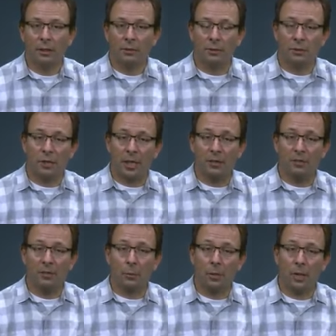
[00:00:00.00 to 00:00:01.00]
So
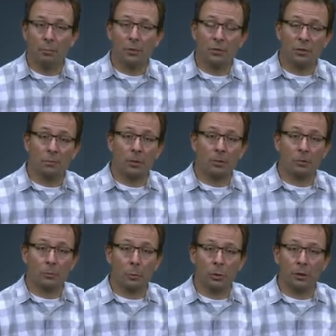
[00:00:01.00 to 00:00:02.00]
changing the way business
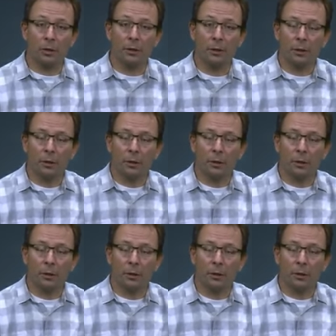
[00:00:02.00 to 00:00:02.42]
models work